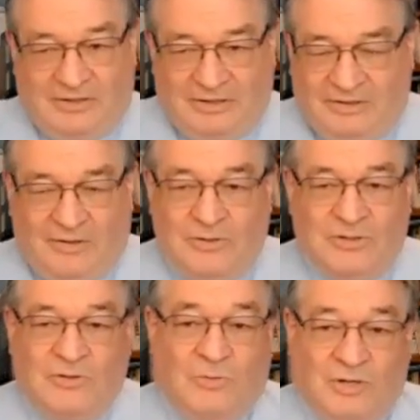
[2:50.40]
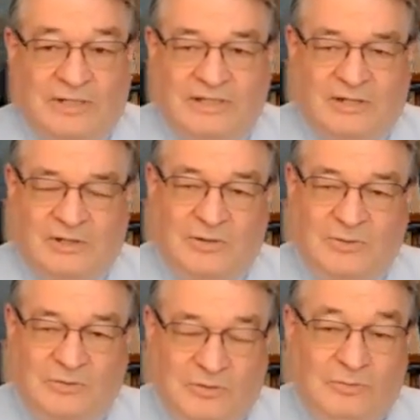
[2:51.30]
those are the ones
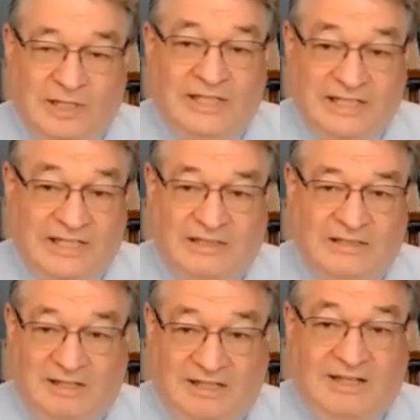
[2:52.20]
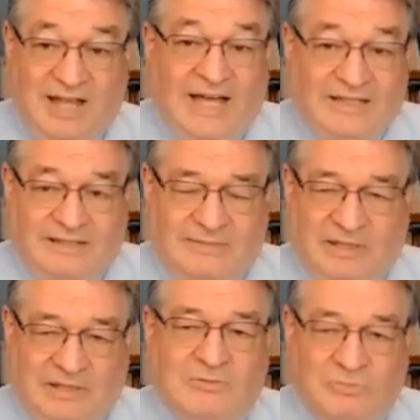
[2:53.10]
who really need it a lot.
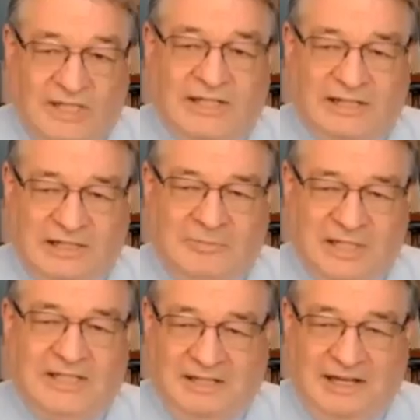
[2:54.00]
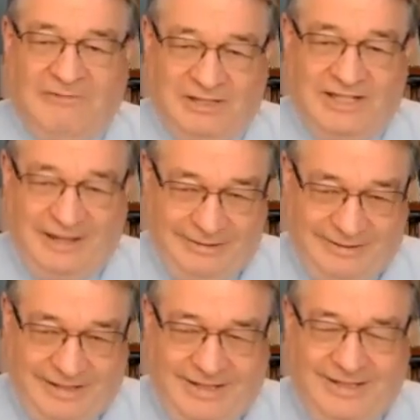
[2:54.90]
It's really immediate life and death
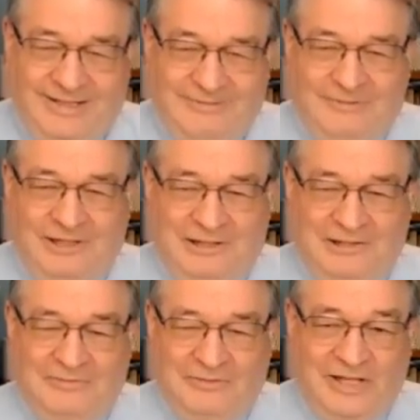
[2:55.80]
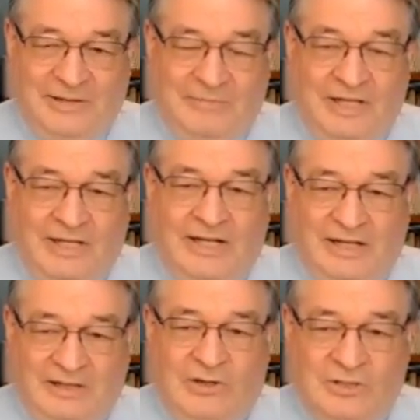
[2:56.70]
for them,
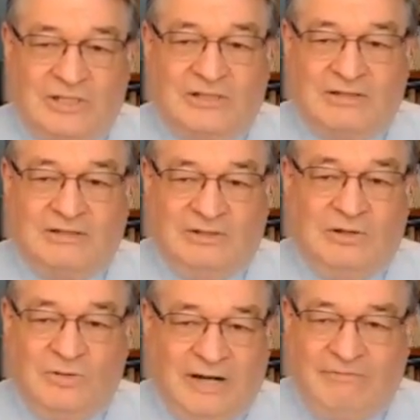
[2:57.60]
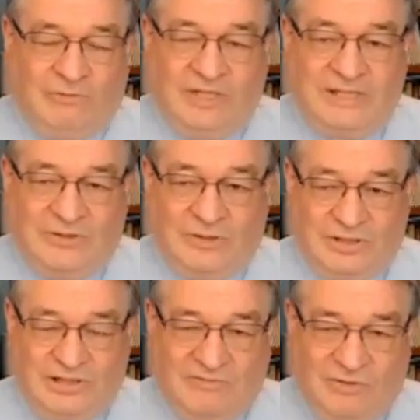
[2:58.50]
and those don't have the
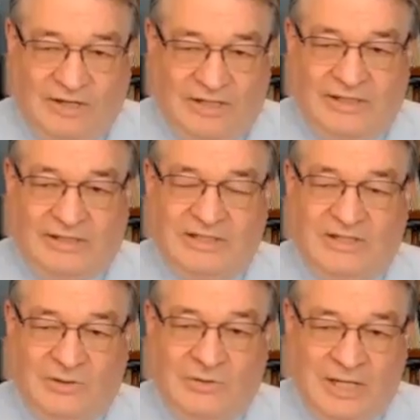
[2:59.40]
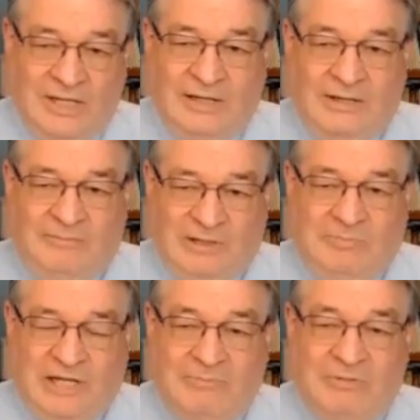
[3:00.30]
resources for it. And so to
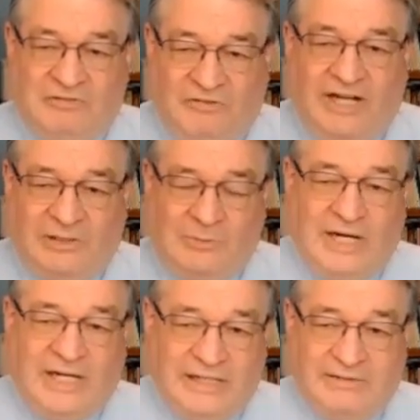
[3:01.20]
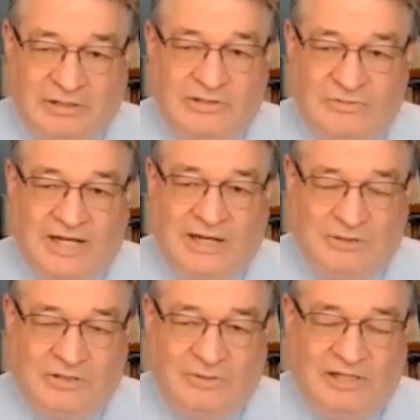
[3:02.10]
be able to find a way to do that
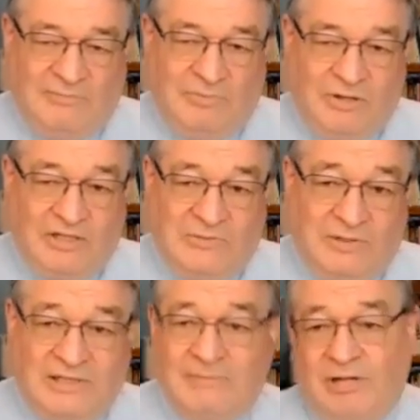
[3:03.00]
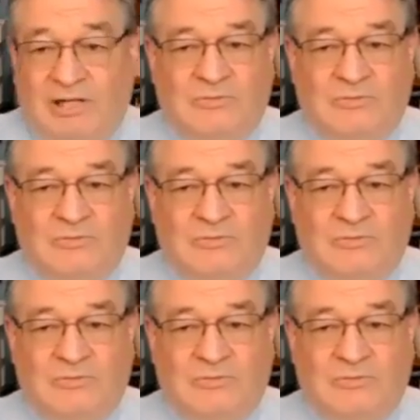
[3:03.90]
was really important to us. And plus,